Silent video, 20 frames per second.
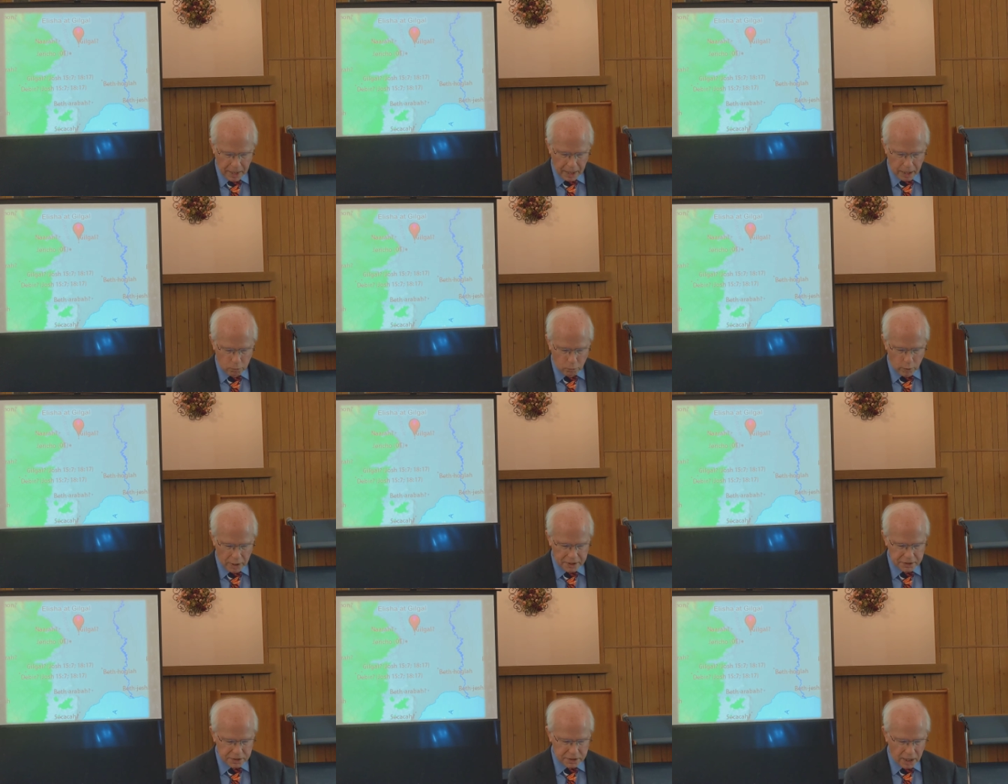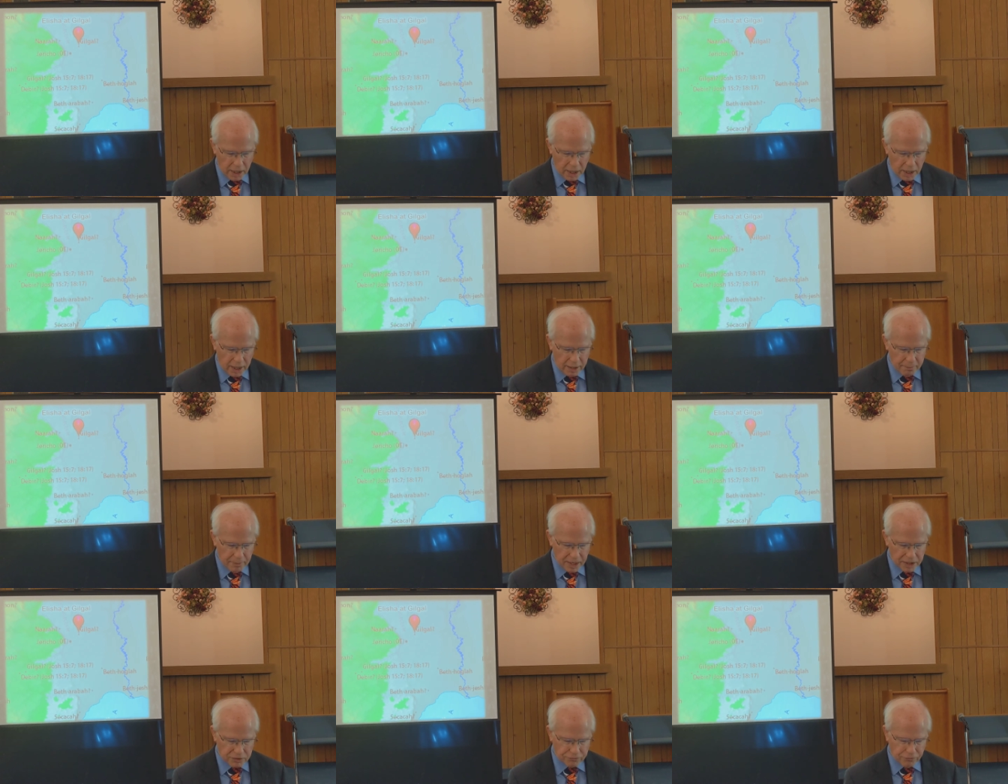At one
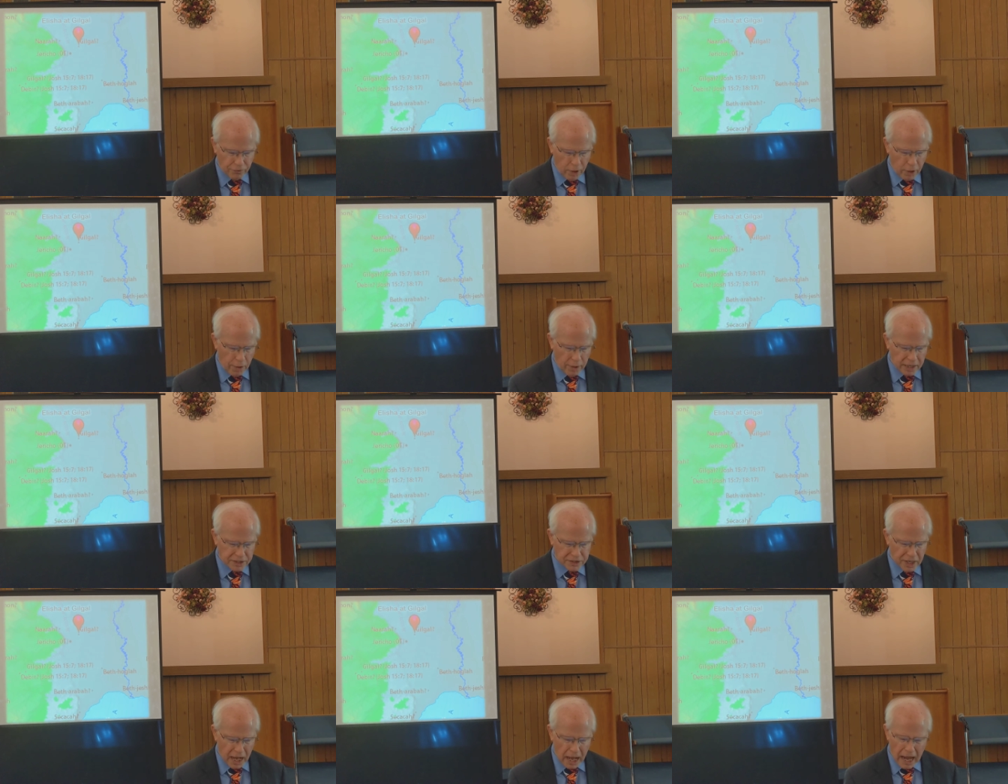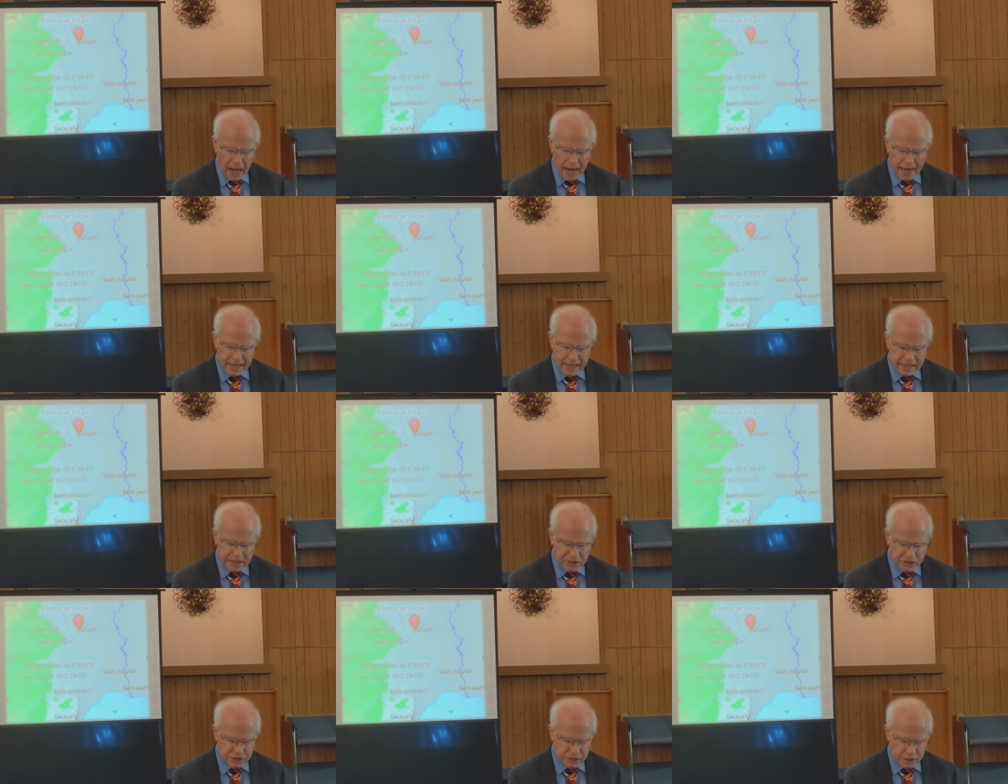time, as far as the eye
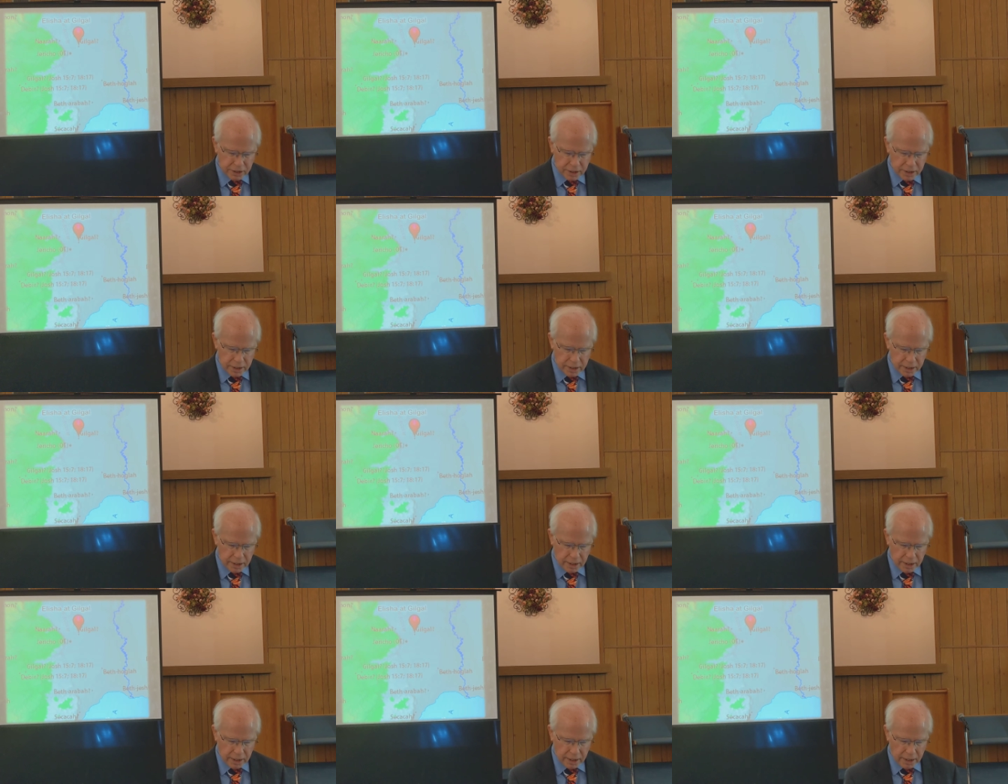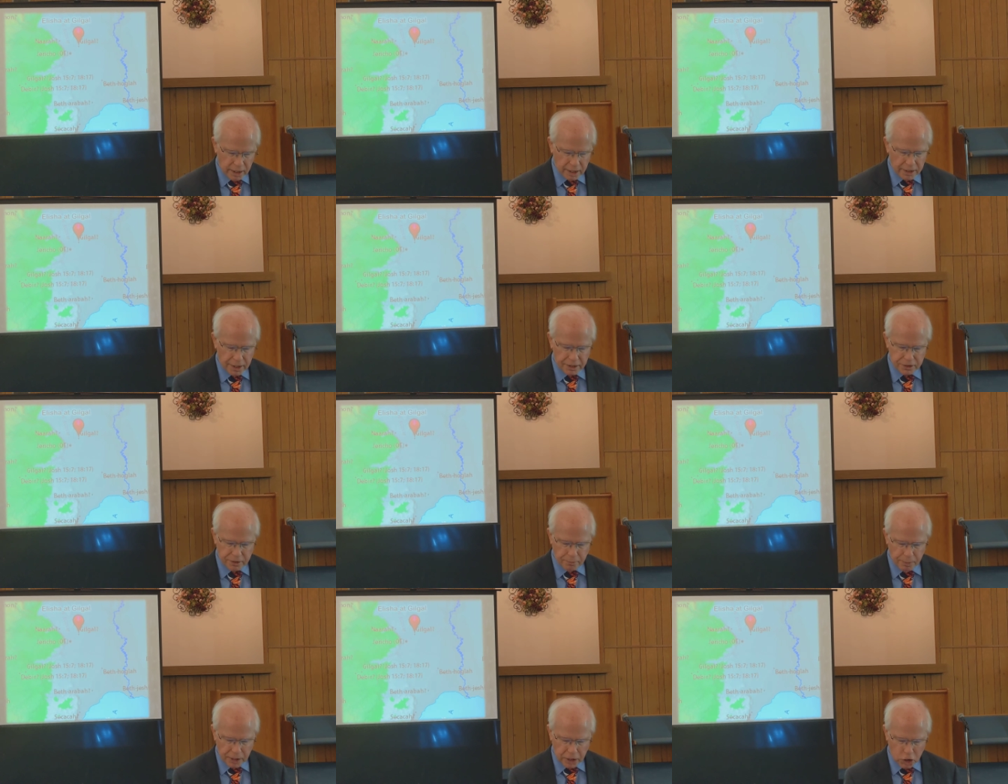could see,
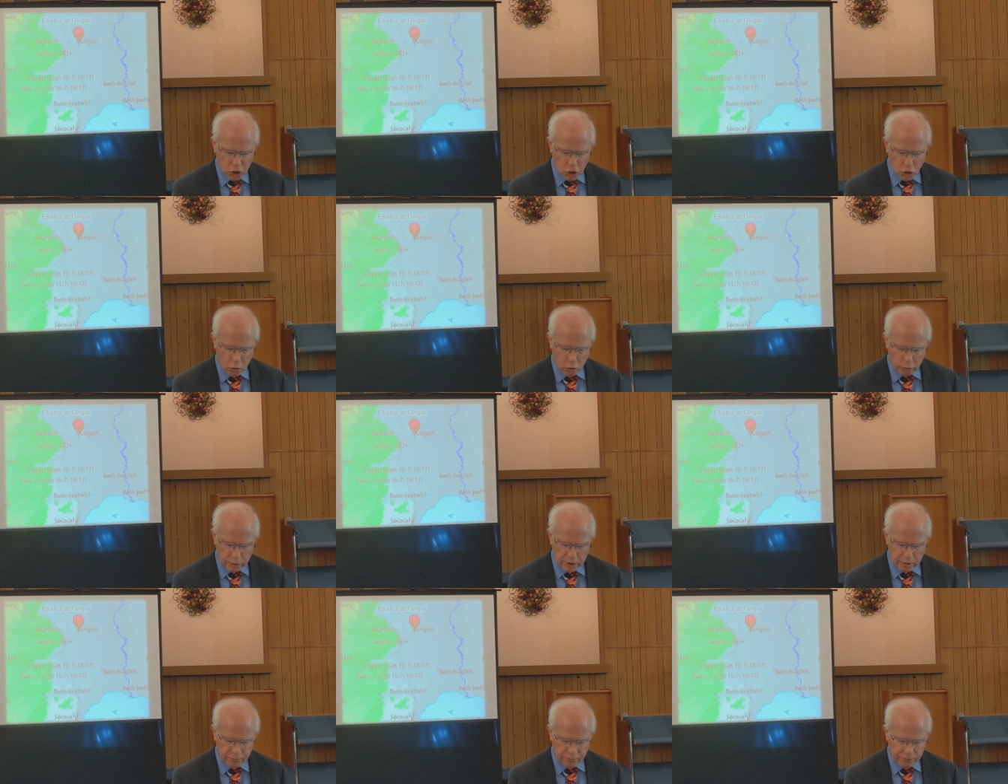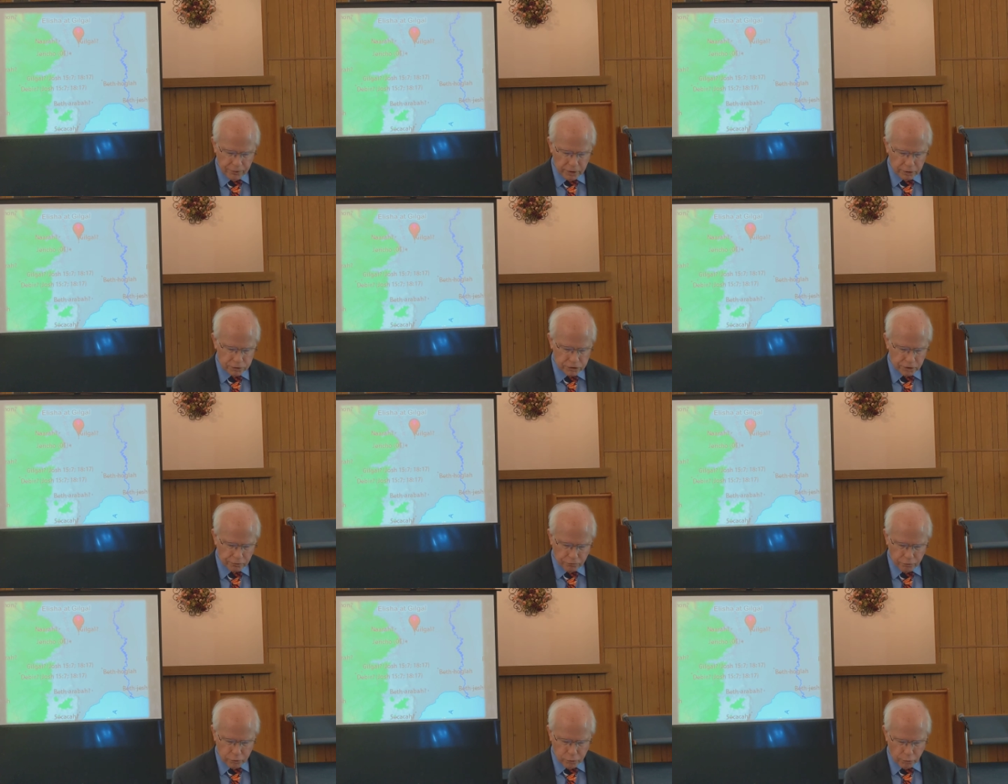nothing but golden fields
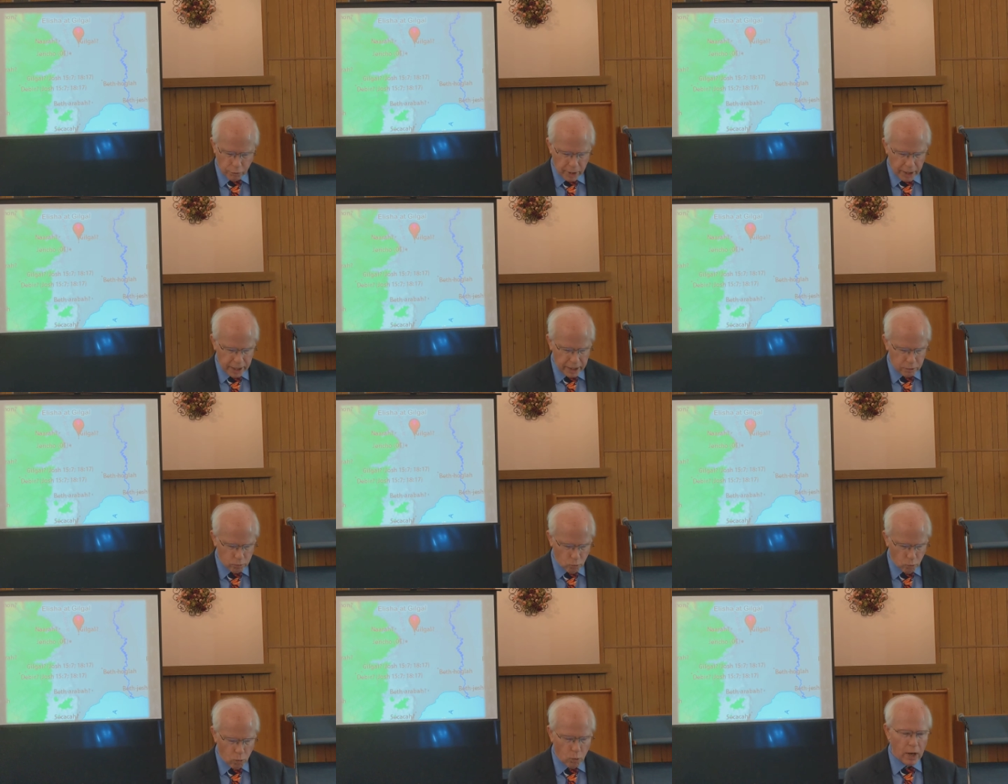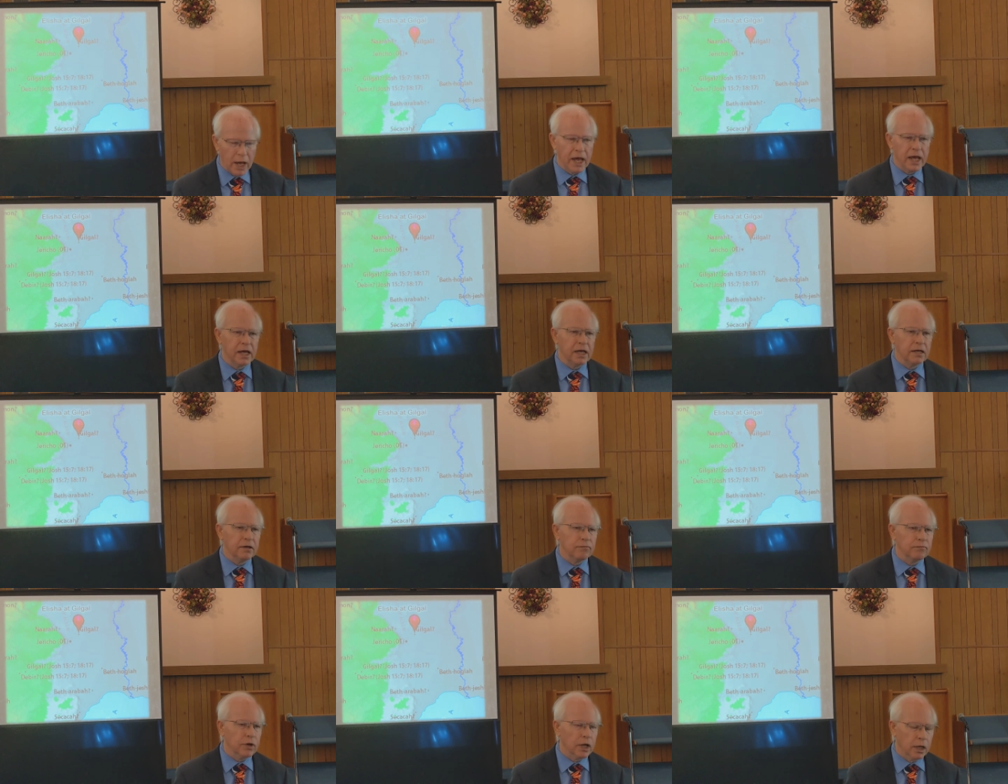of grain
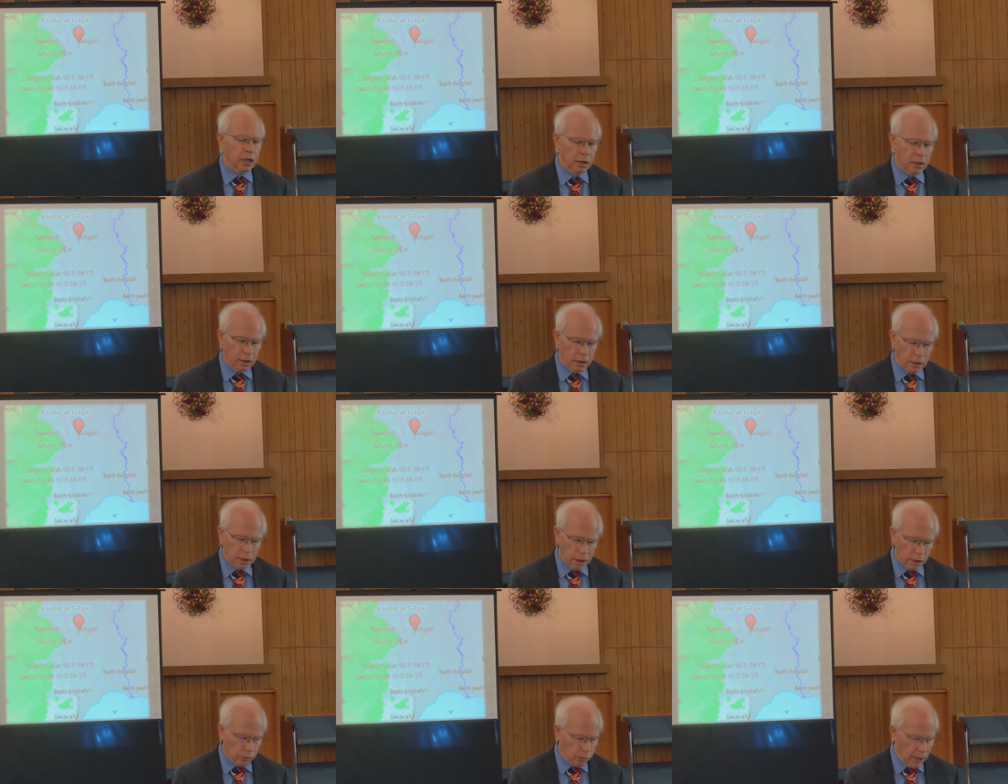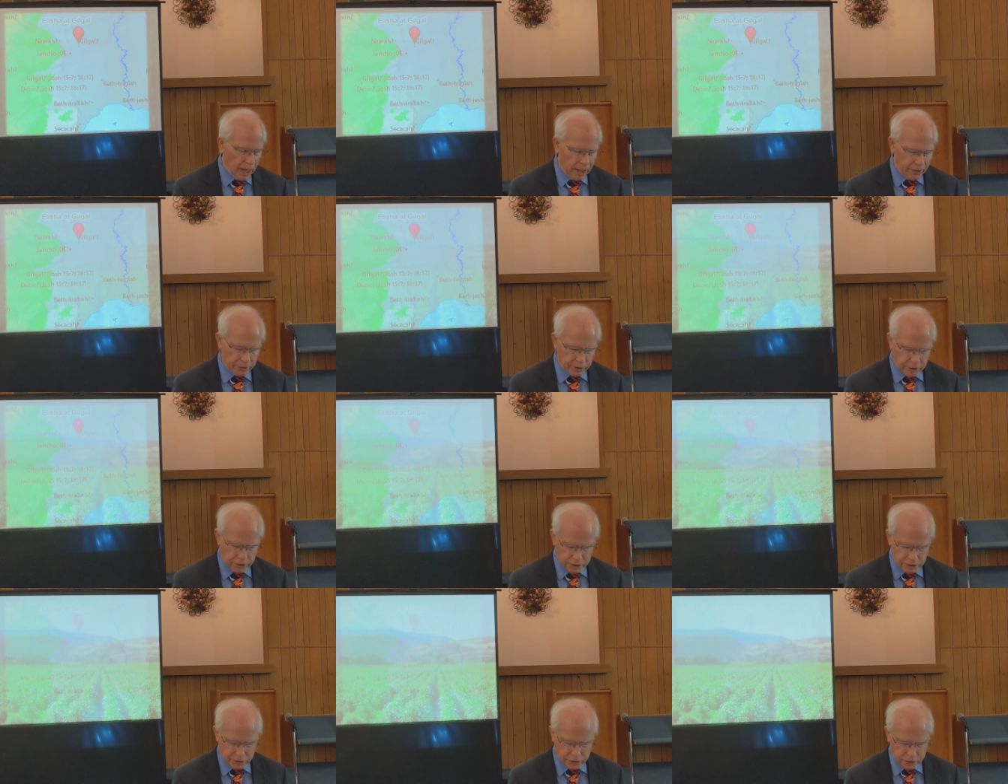waved
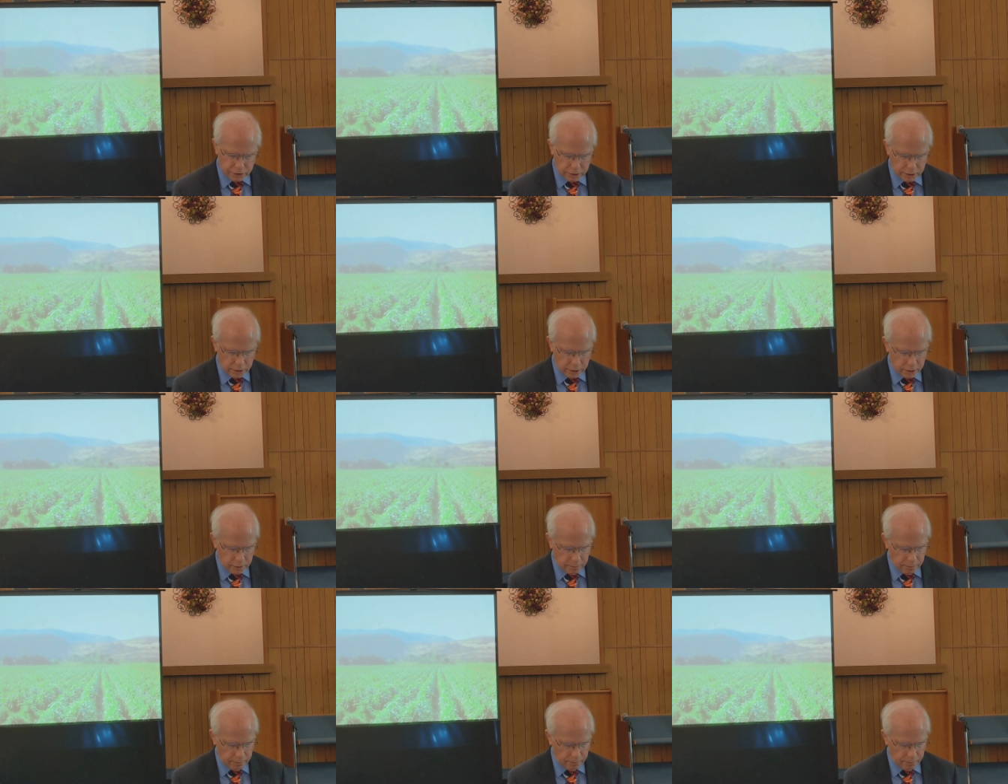around us.